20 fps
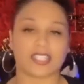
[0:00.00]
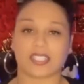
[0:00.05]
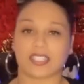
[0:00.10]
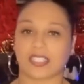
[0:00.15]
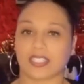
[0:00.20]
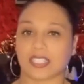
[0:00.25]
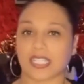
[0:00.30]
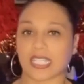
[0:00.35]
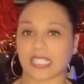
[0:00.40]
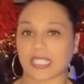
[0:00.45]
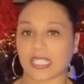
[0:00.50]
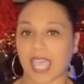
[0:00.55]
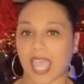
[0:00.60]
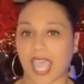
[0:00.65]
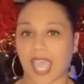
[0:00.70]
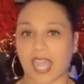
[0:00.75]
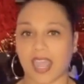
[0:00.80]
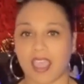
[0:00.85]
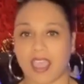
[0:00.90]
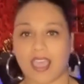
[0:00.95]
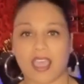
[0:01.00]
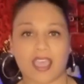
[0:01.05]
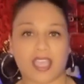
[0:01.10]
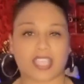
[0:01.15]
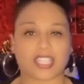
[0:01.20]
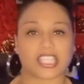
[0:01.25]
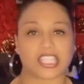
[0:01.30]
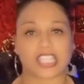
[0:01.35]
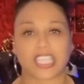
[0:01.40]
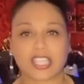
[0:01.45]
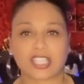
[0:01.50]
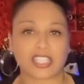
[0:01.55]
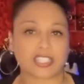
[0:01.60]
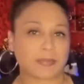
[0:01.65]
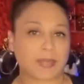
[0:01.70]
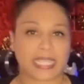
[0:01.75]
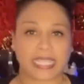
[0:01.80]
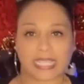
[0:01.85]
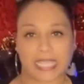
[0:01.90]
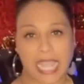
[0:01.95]
ugly. She said, bitch. "Excuse
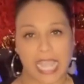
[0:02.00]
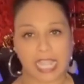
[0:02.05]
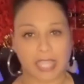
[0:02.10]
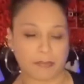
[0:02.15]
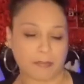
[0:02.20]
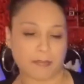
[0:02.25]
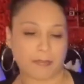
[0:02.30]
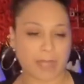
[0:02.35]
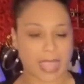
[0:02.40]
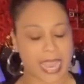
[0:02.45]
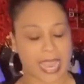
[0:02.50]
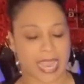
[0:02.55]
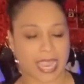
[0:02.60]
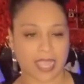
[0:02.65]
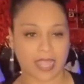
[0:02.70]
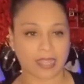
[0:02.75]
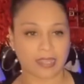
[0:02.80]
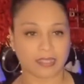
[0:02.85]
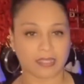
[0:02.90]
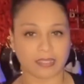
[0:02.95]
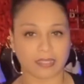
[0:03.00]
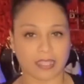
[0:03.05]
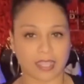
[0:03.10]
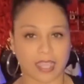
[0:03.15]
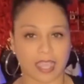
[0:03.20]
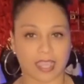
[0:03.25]
me, young man." But